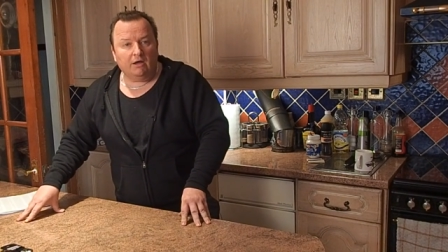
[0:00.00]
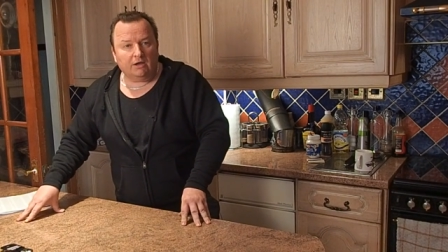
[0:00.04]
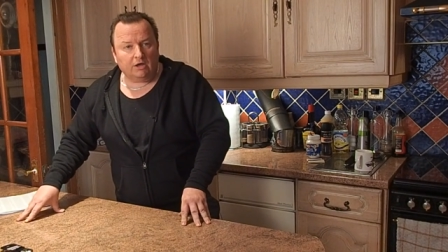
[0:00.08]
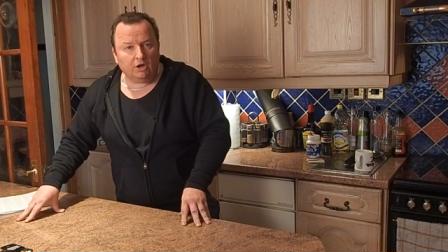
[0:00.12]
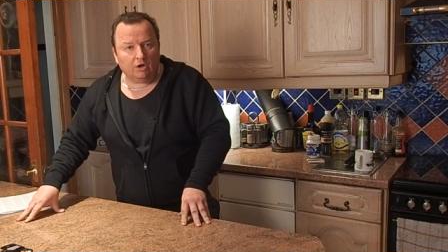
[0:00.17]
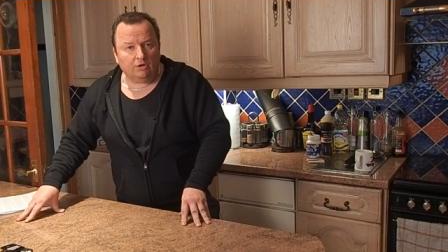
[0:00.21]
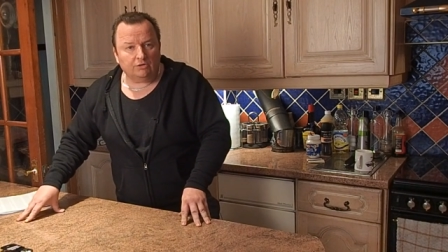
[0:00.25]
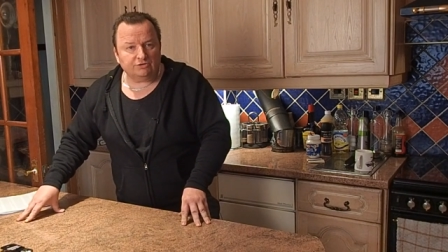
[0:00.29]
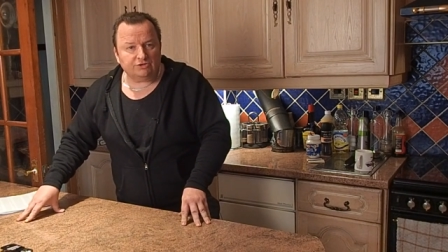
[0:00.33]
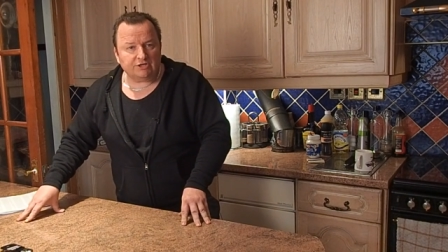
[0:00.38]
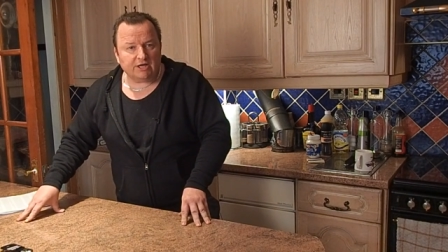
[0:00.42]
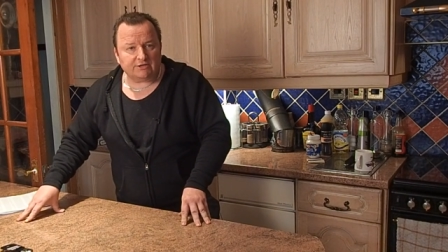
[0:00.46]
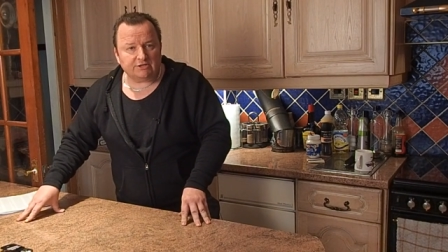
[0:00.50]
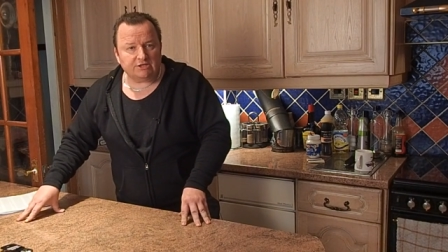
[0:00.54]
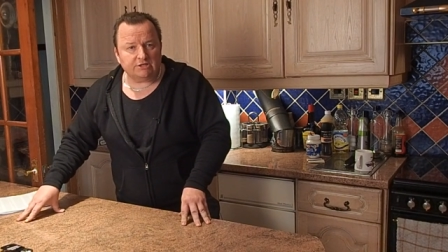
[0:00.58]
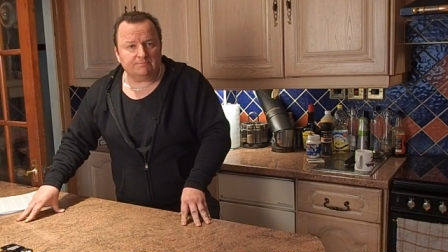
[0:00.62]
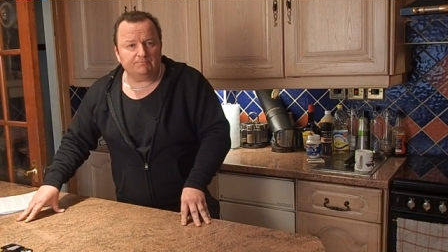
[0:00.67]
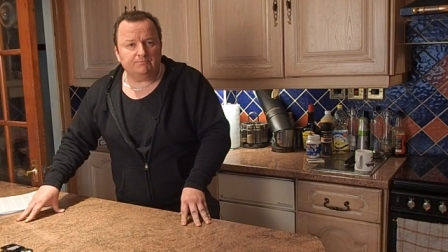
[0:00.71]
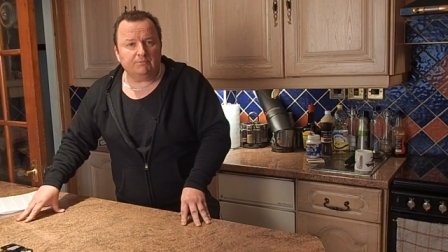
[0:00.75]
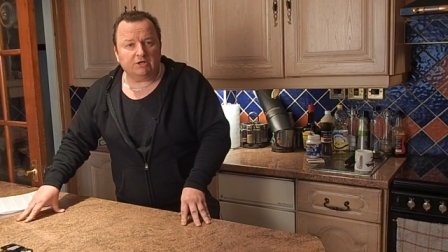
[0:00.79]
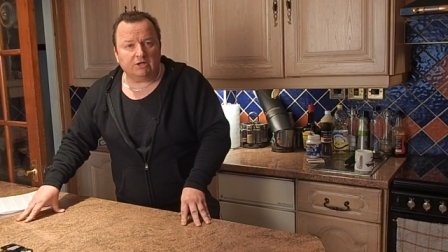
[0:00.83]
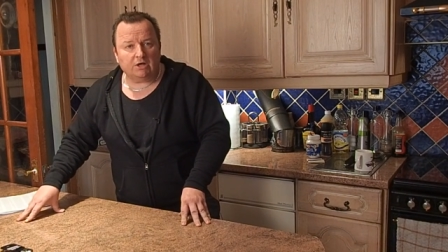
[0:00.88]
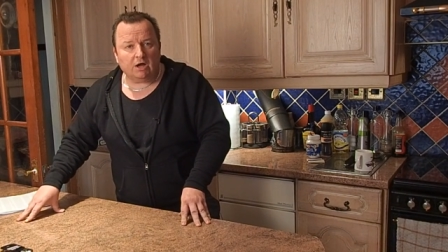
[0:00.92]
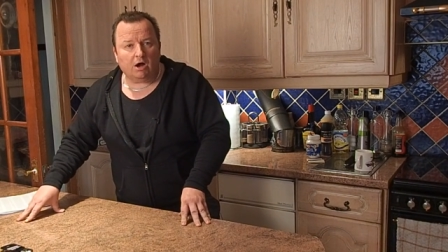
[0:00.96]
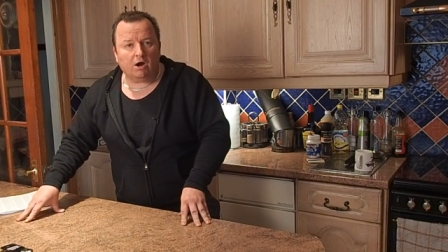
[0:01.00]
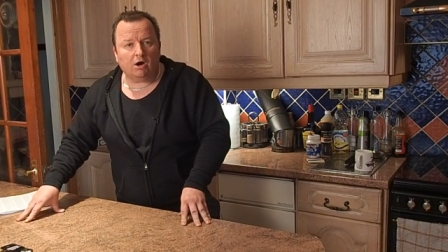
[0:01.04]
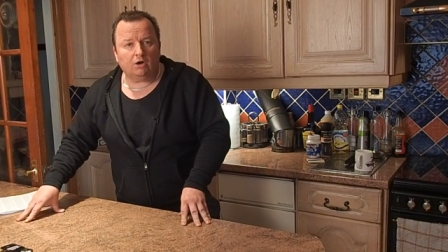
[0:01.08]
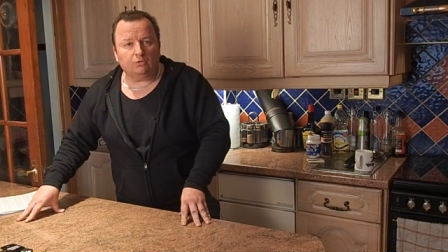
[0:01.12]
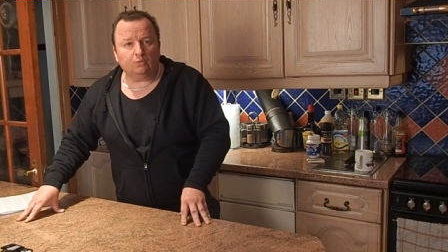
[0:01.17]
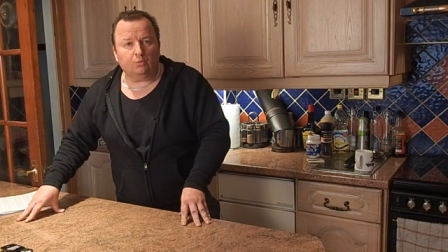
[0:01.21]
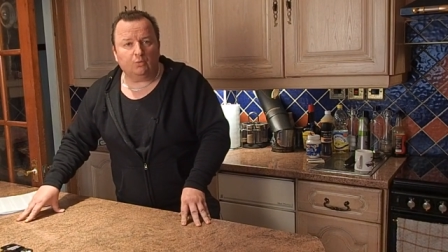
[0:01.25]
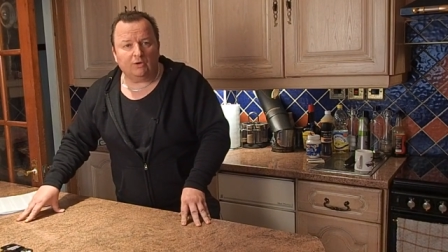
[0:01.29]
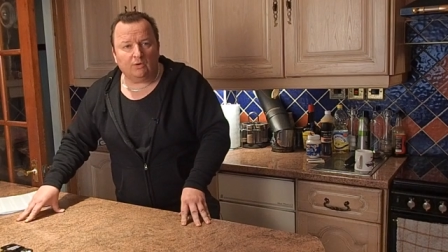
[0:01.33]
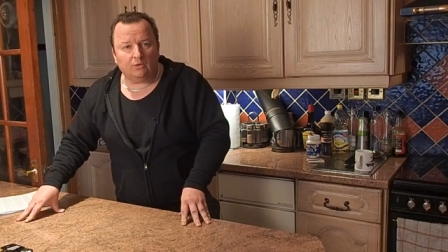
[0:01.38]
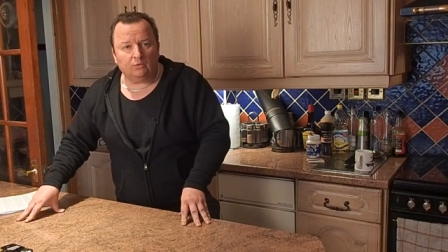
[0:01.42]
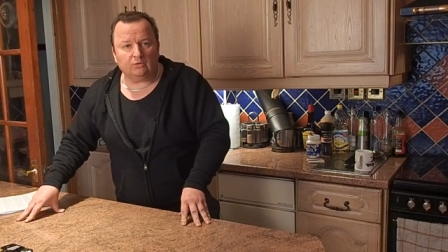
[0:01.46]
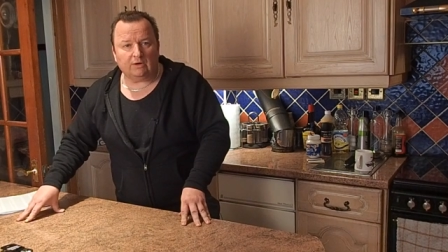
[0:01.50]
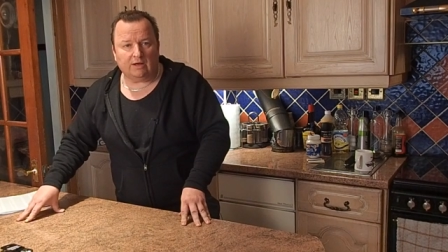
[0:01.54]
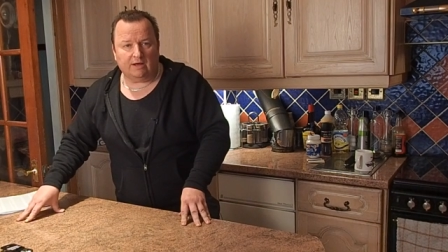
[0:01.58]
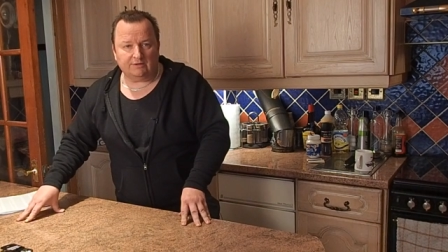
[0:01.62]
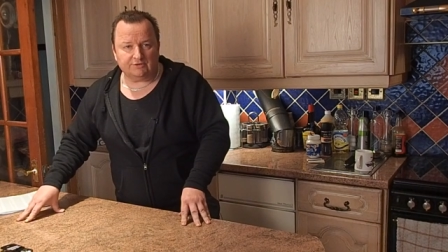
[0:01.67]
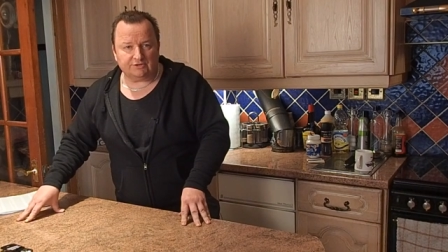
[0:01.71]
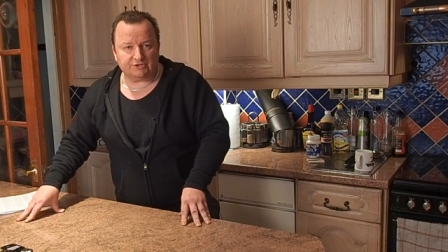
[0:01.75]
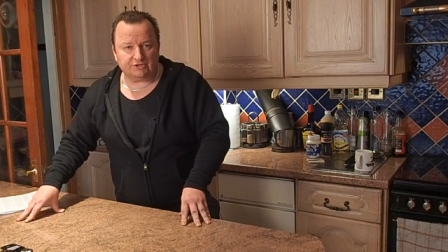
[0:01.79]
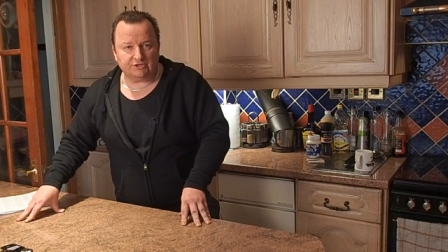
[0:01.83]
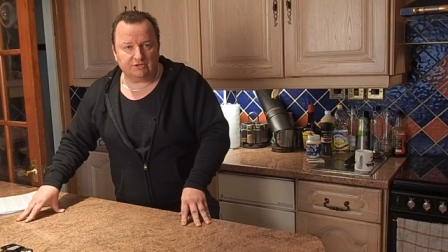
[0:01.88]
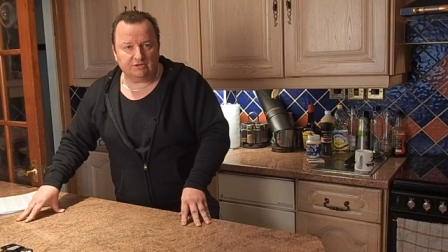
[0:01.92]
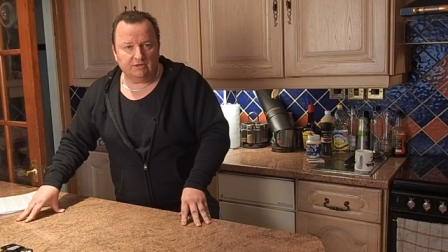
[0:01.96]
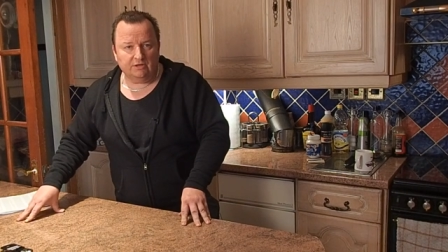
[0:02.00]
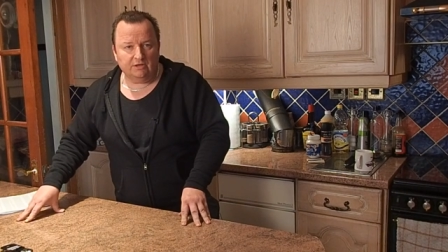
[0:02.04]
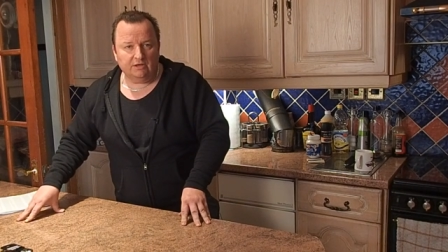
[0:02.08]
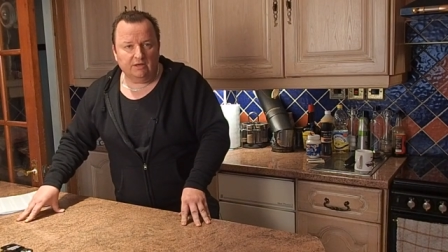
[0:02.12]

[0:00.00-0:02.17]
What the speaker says: contacted Magard Wilnuts